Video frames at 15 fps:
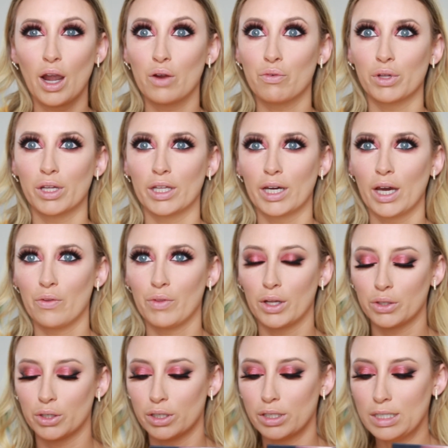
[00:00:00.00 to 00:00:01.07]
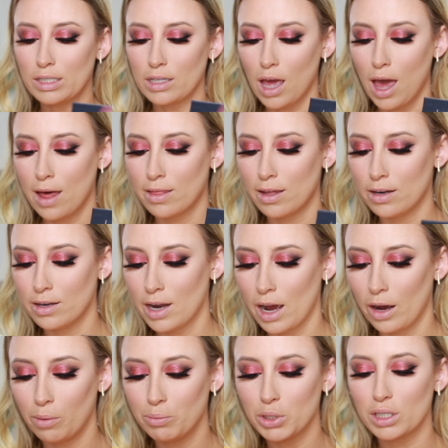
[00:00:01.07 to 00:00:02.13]
I really like how that looks. And then
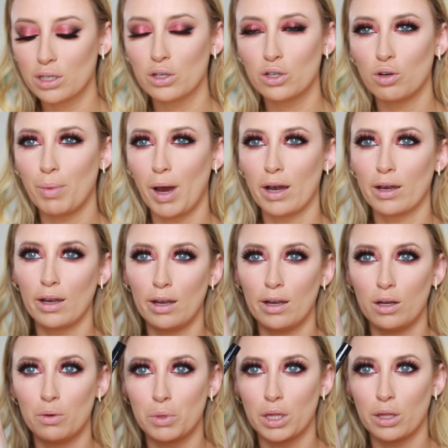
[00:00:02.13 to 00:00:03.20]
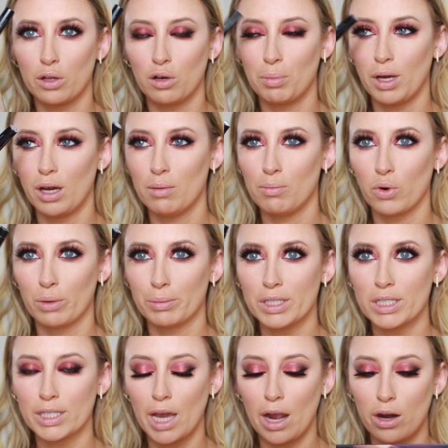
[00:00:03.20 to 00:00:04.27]
now I'm just gonna go back in with a little bit more
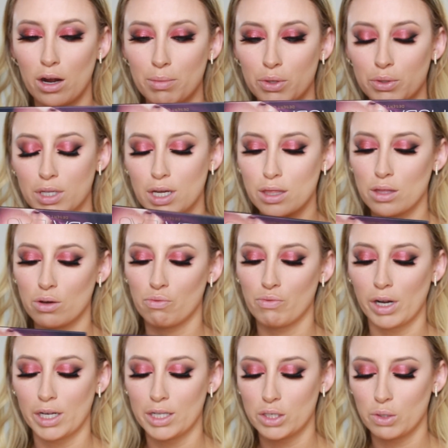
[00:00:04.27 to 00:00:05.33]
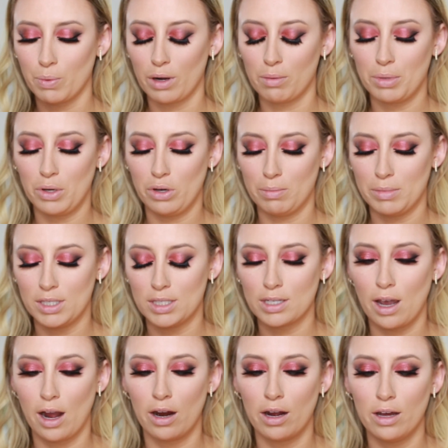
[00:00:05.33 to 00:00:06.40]
mascara. I'm using the Ready to Wear Beauty
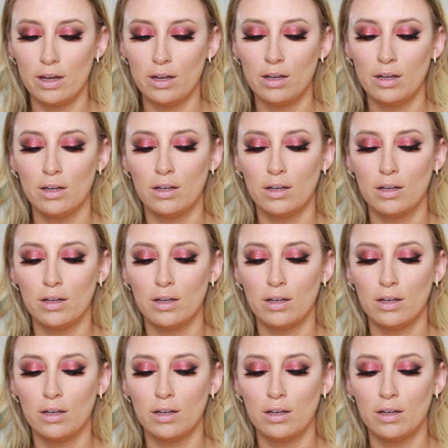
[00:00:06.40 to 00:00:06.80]
Mascara